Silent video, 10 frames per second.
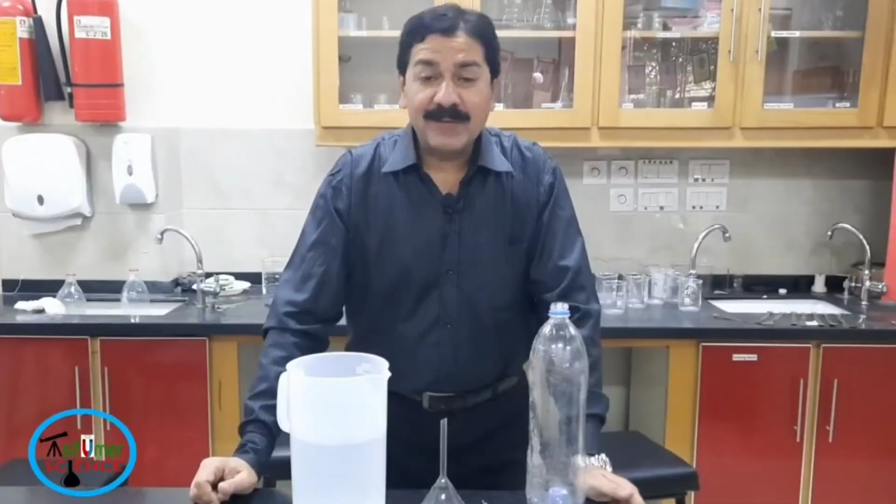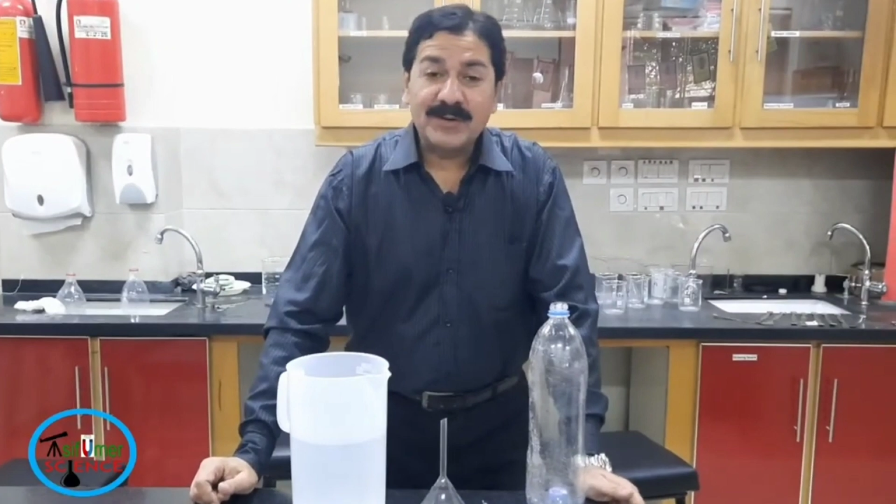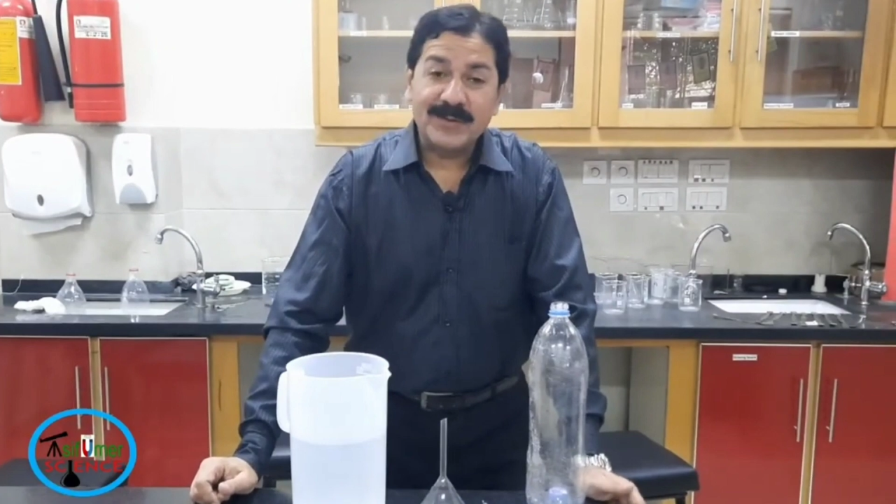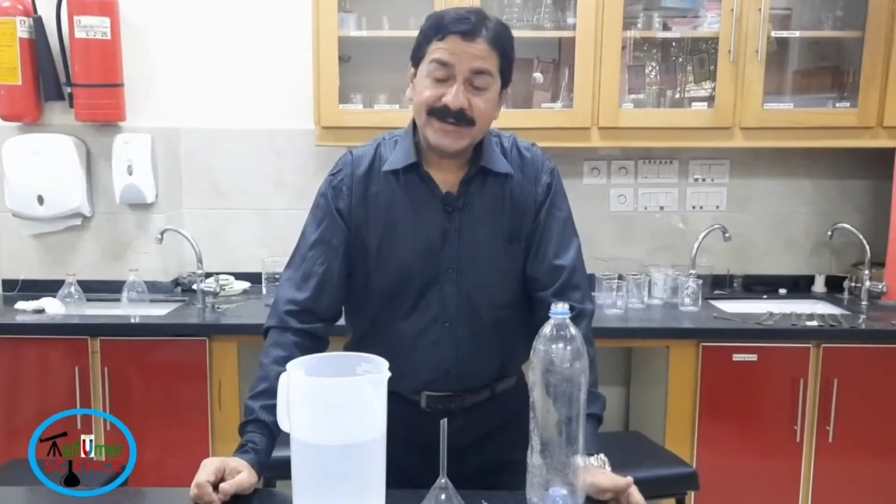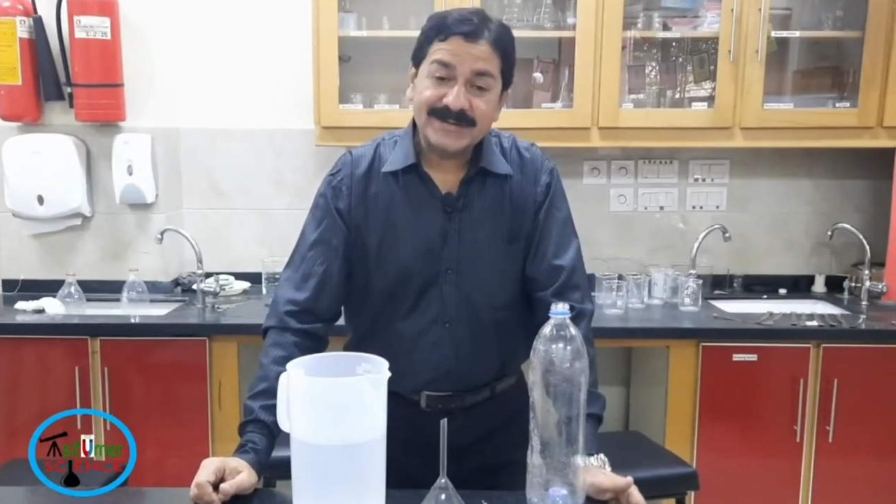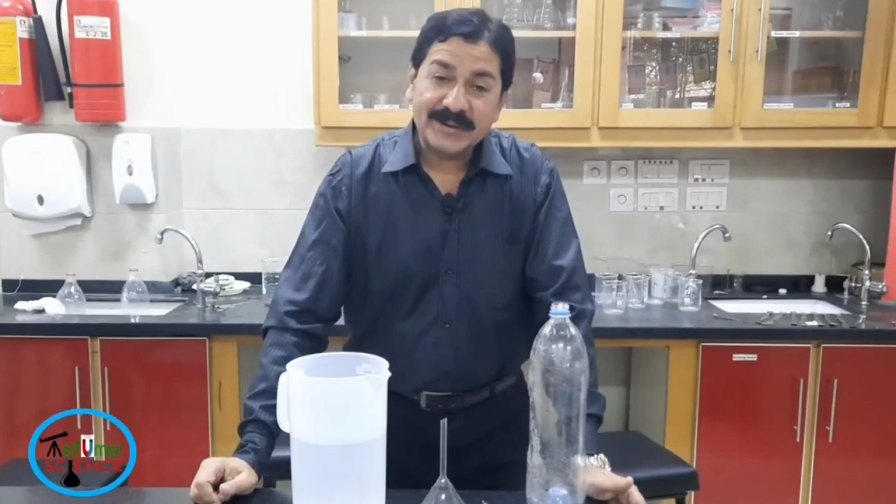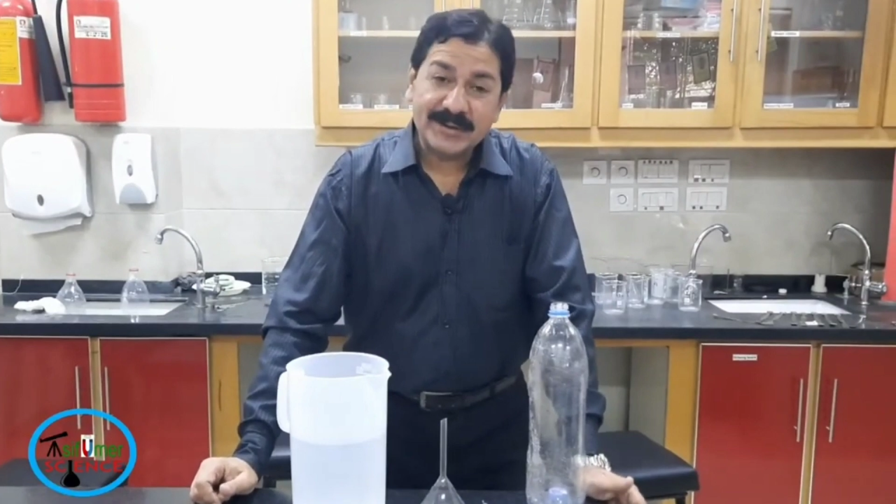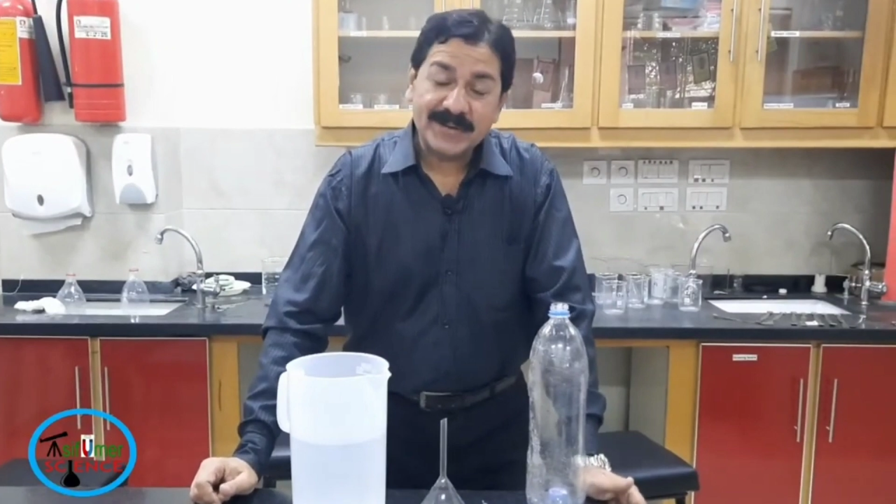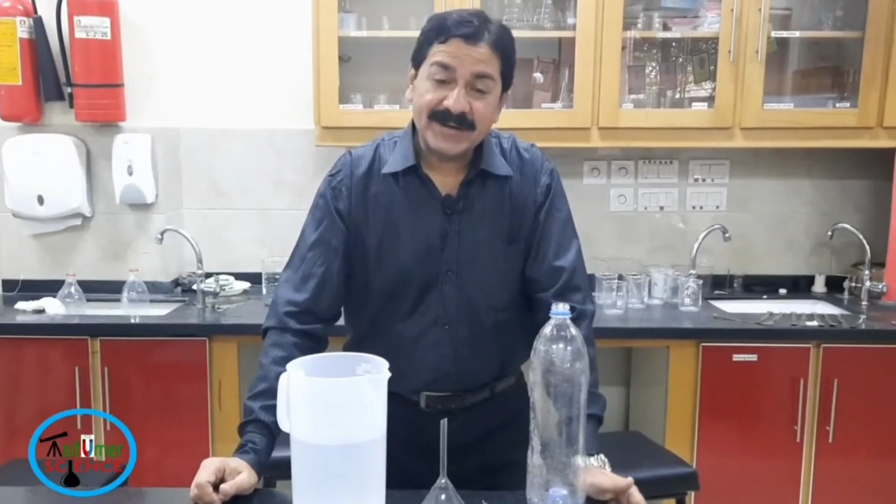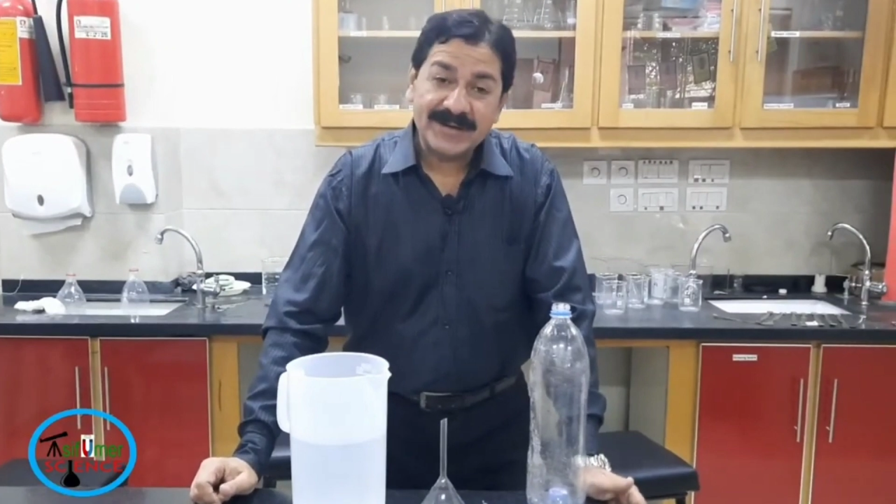Our today's
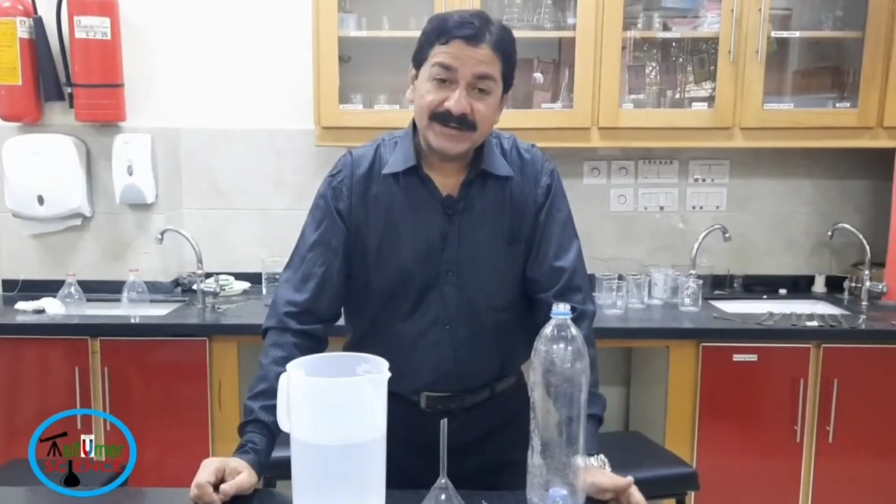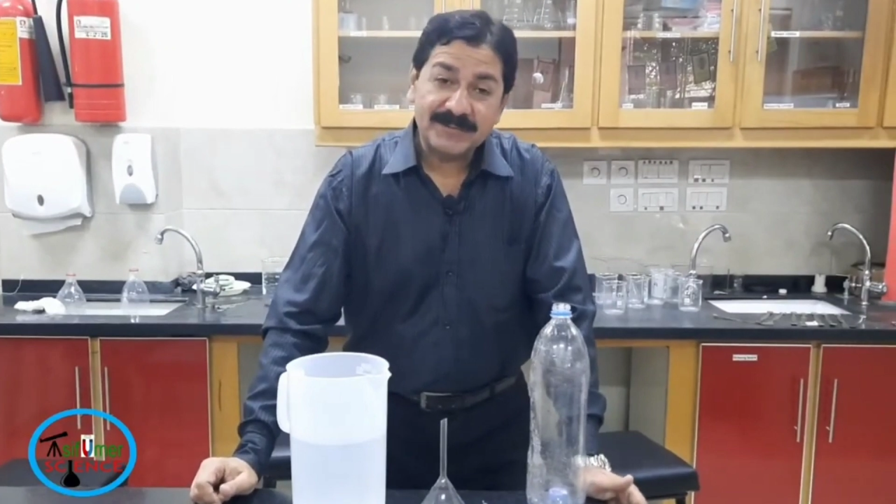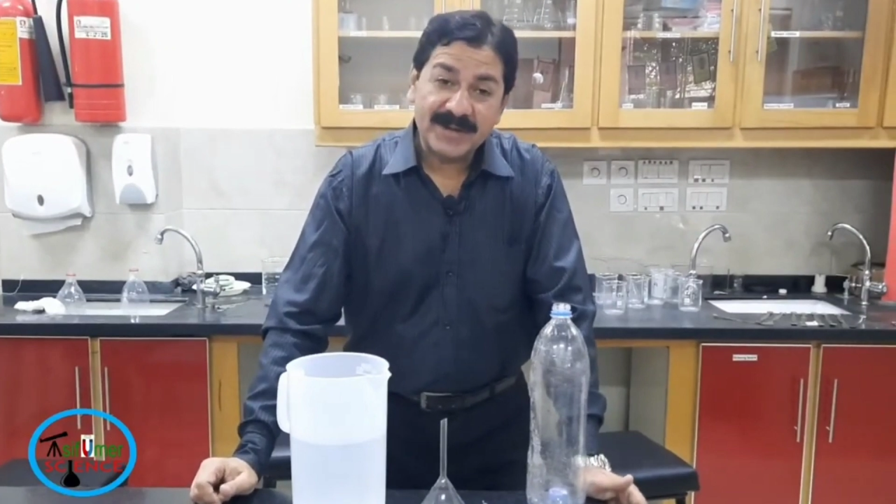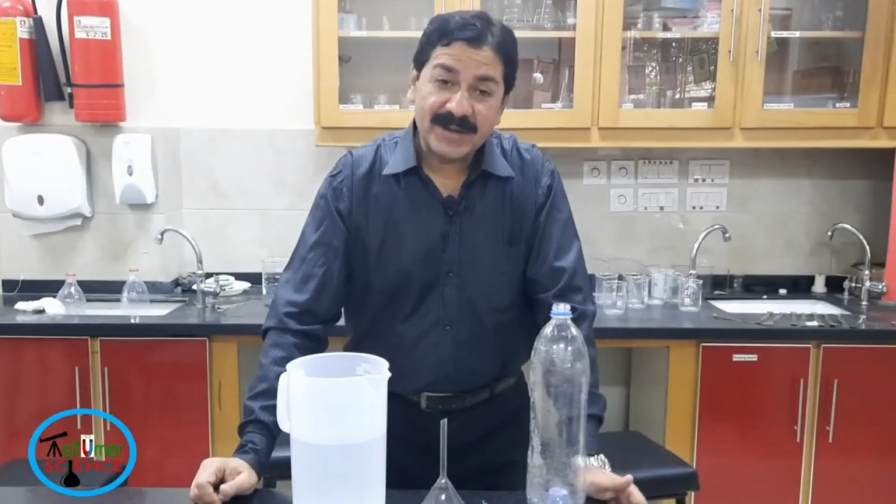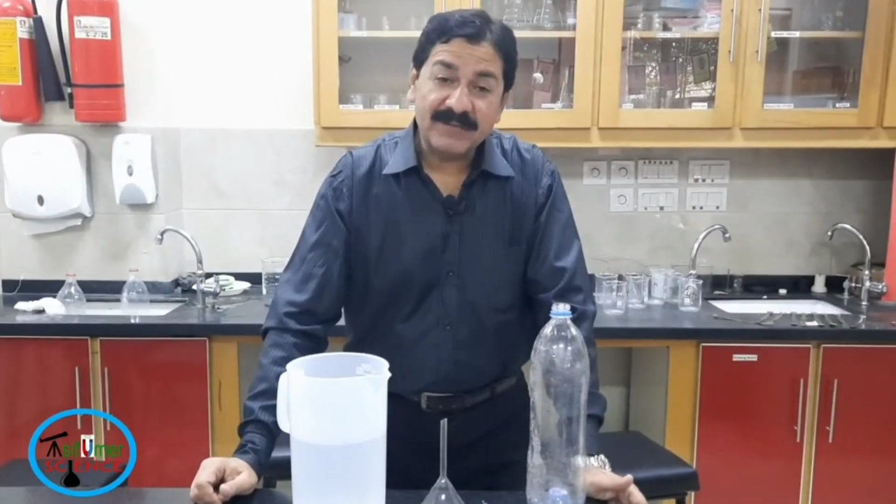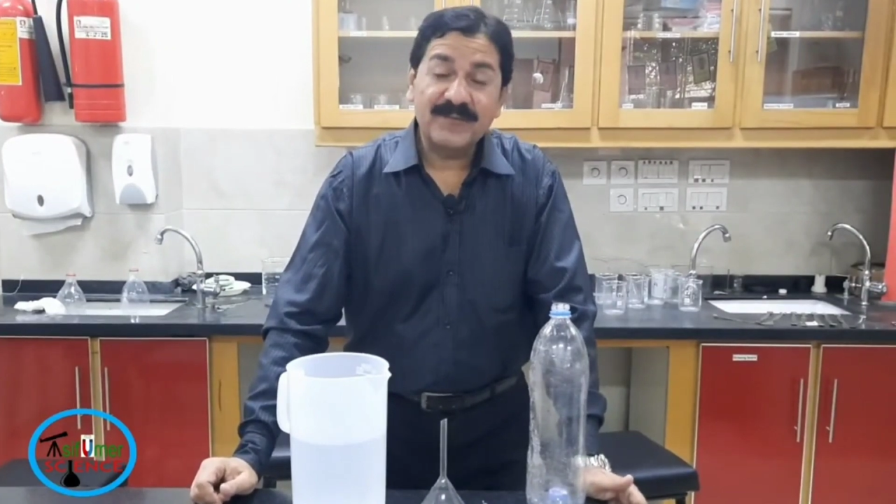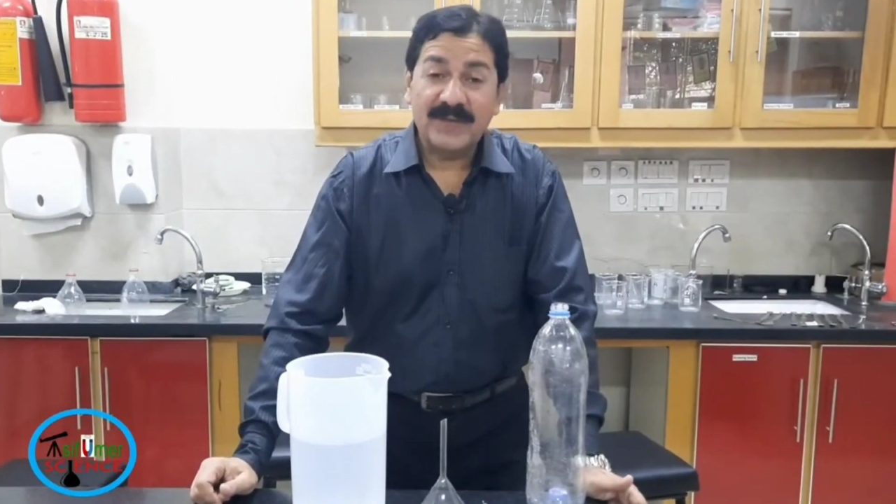activity is making